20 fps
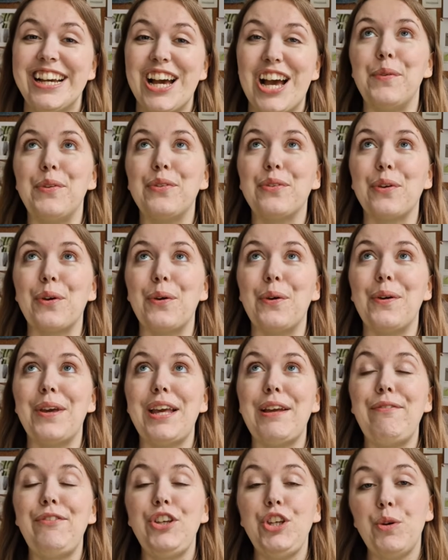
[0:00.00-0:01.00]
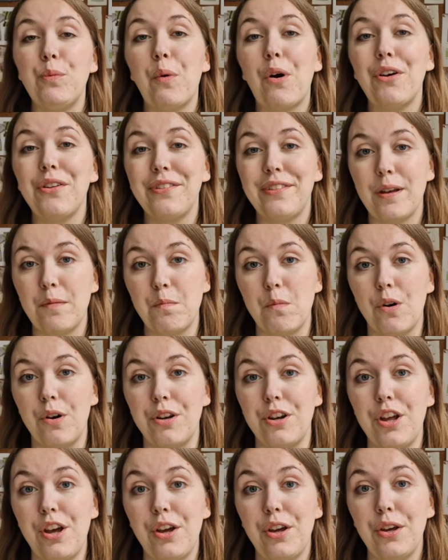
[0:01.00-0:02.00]
So if you are
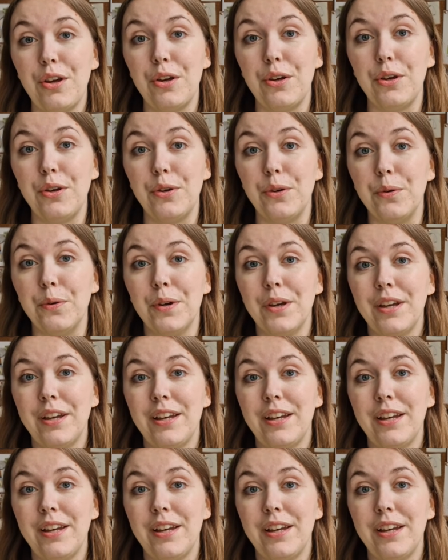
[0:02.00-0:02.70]
someone who